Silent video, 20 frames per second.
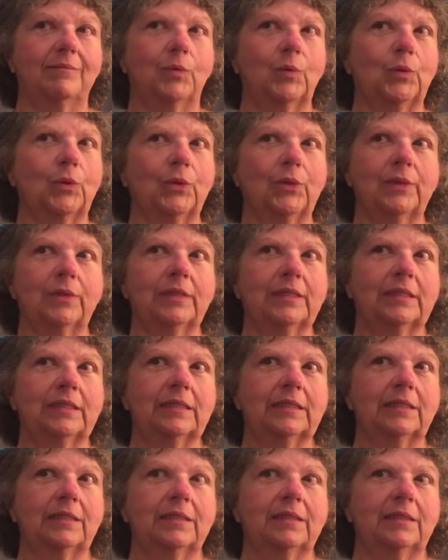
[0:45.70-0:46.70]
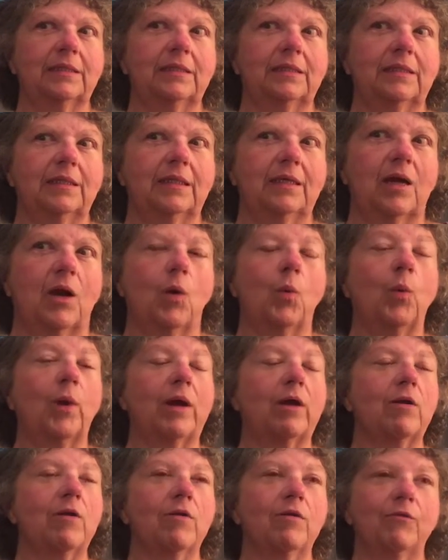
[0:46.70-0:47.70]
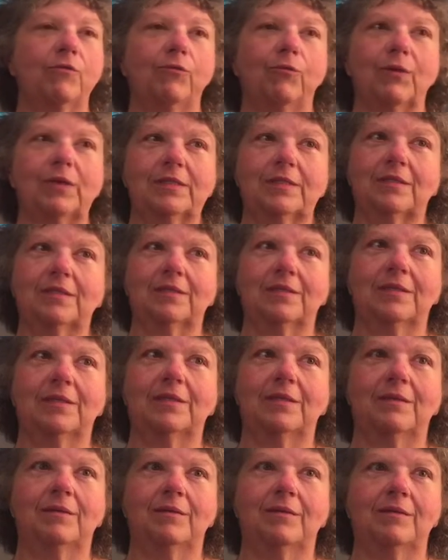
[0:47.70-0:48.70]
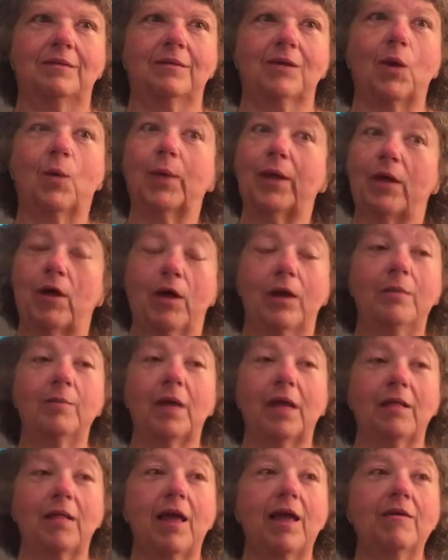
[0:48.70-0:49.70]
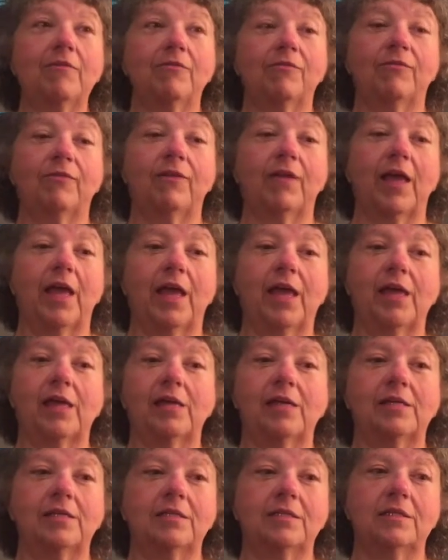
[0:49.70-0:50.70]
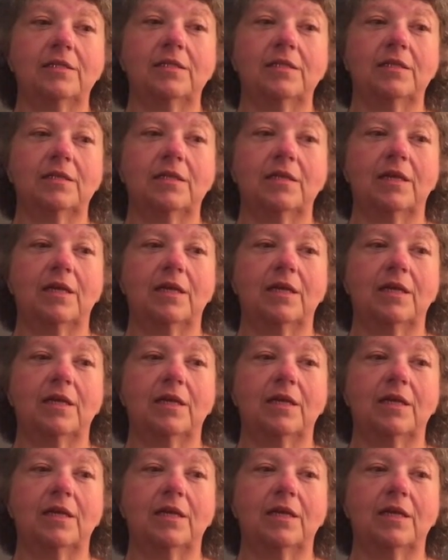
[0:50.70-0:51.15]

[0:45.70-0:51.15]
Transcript: more aware of what's going on in my life, and